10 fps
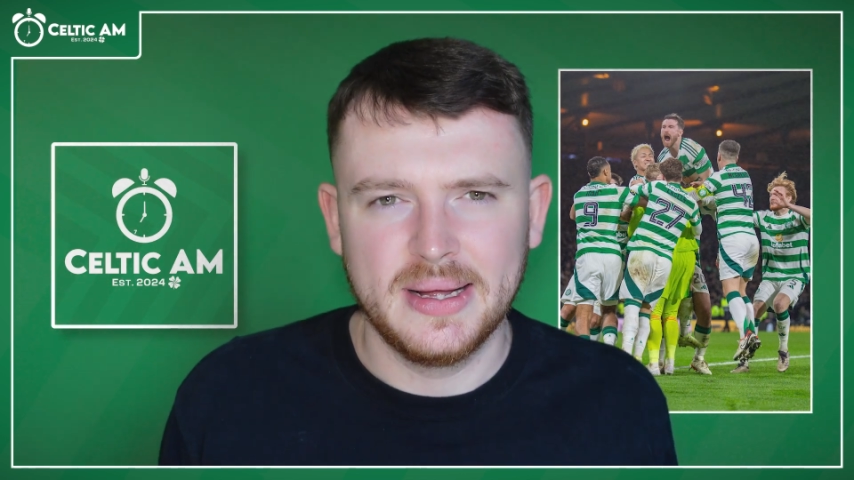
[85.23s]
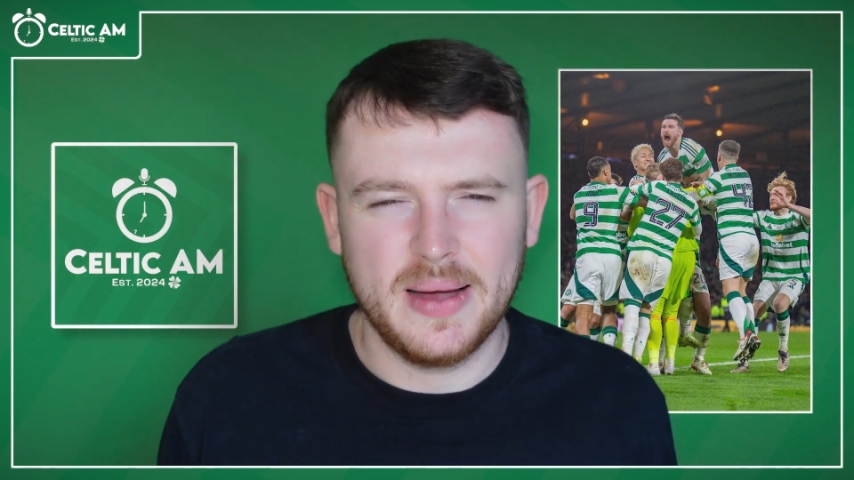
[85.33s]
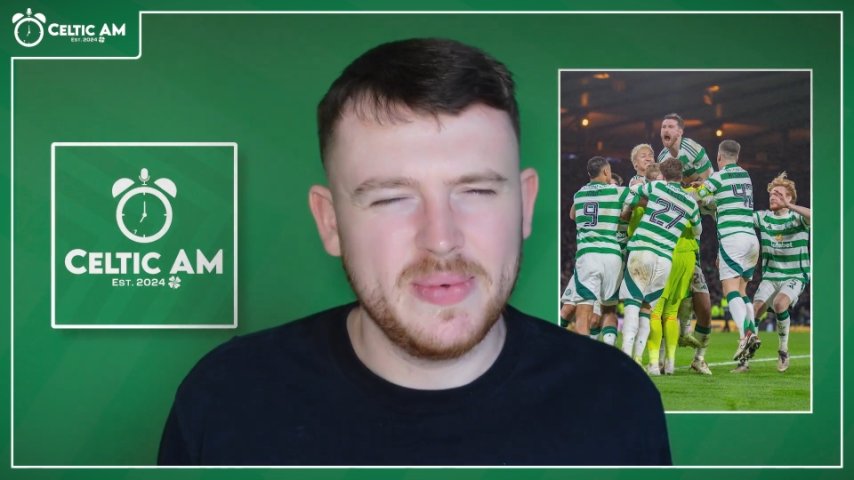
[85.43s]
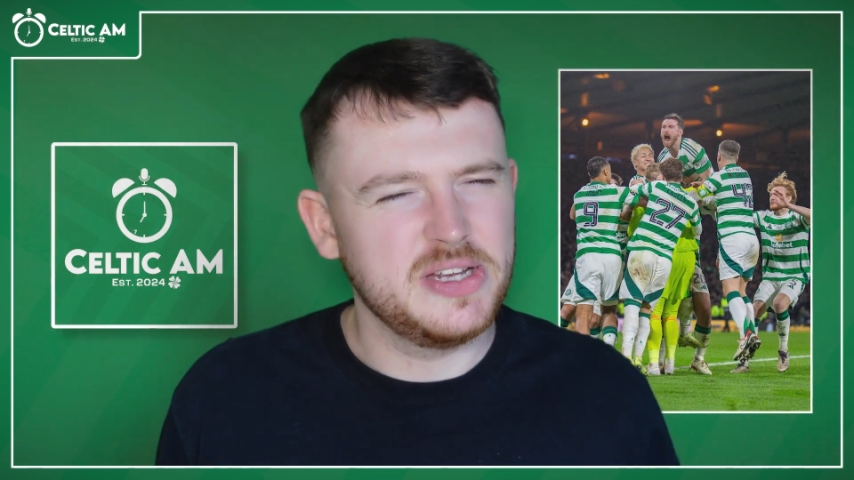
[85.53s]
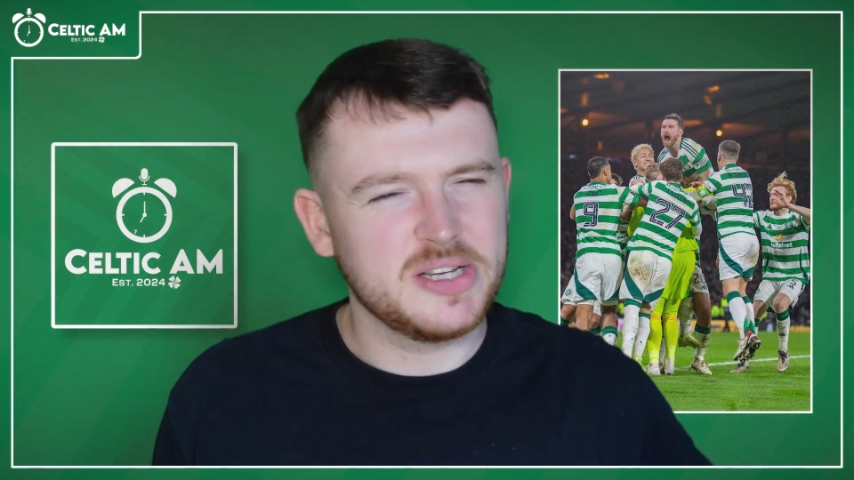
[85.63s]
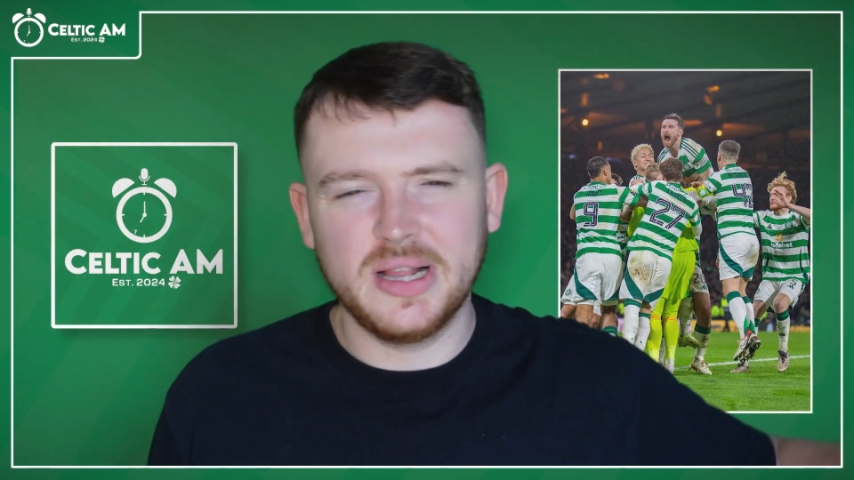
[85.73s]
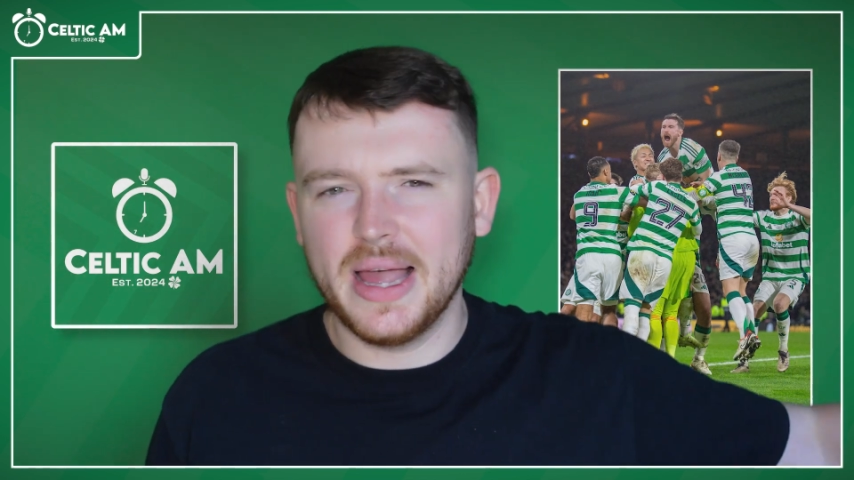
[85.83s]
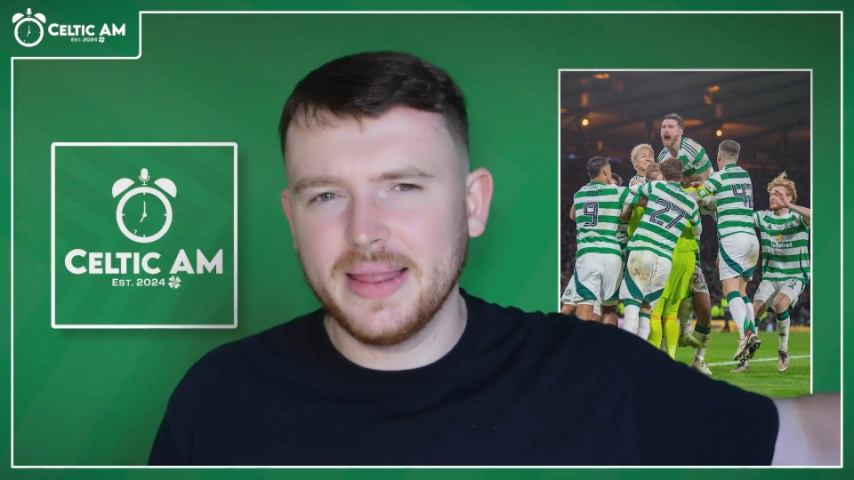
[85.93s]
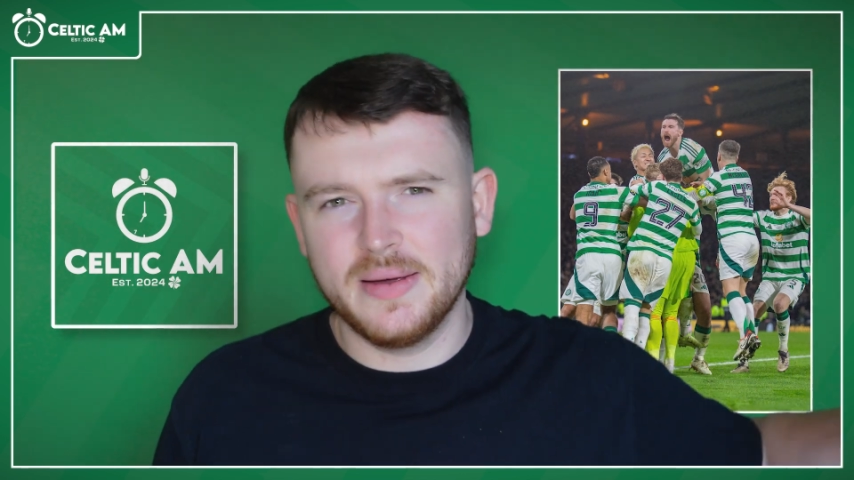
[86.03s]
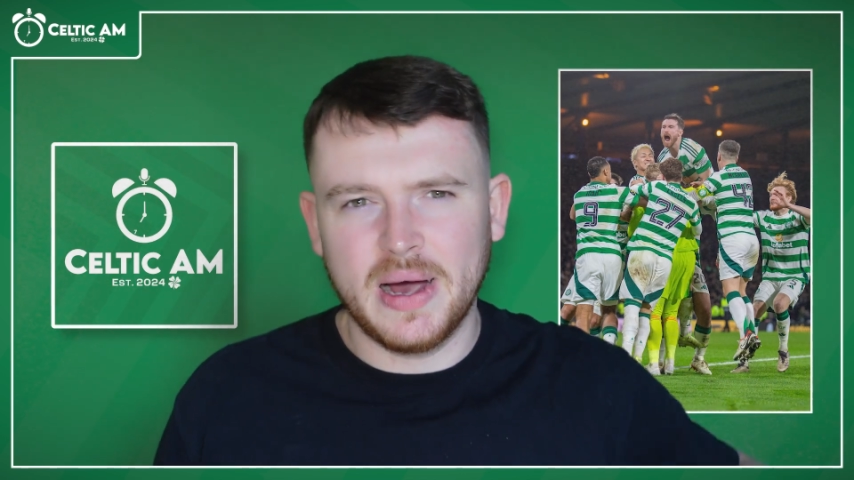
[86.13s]
I mean, just
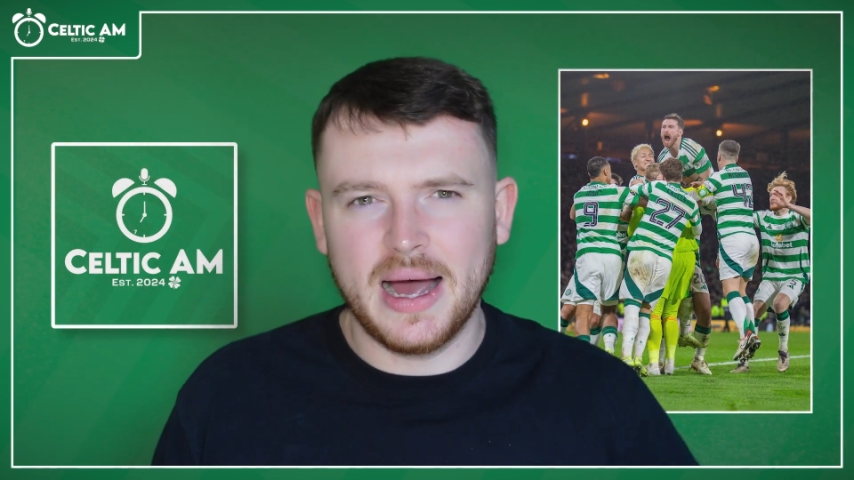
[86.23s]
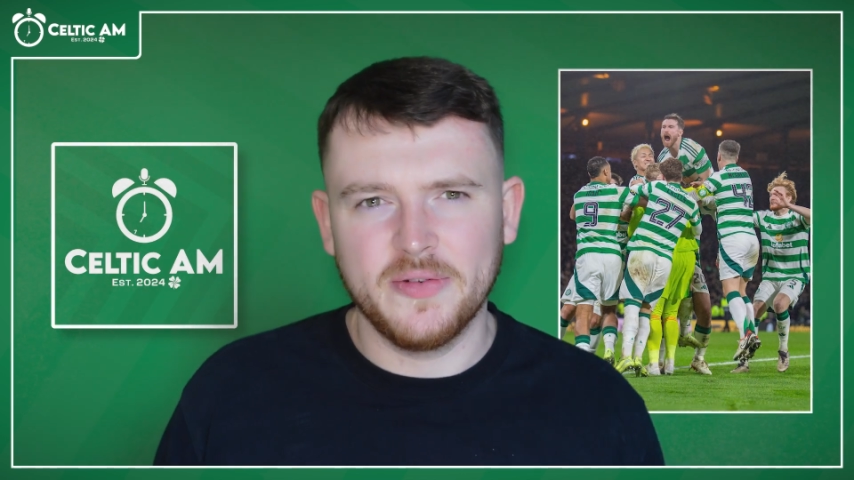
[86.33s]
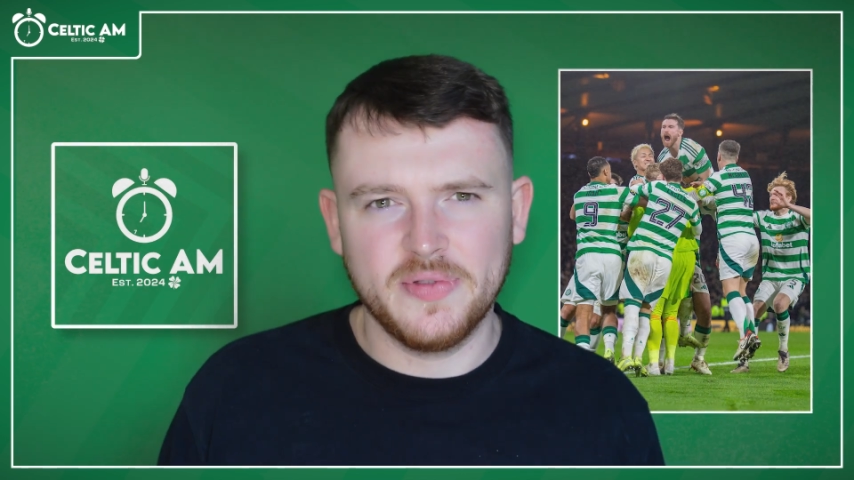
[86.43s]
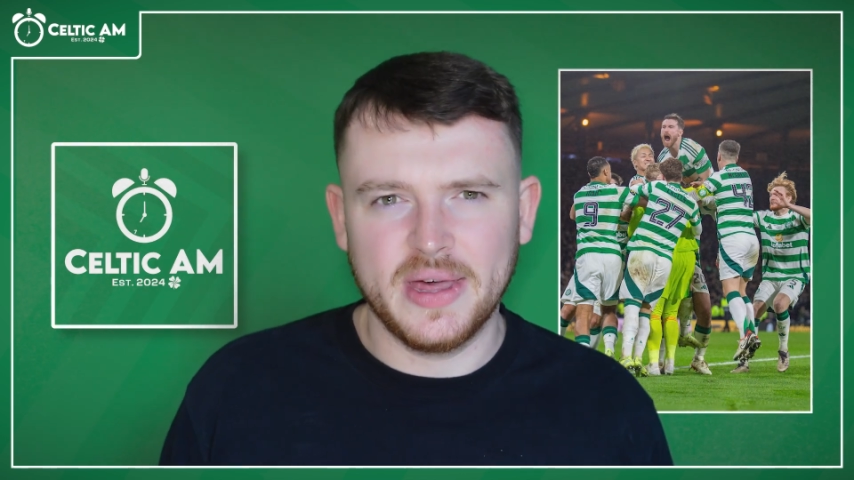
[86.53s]
let them have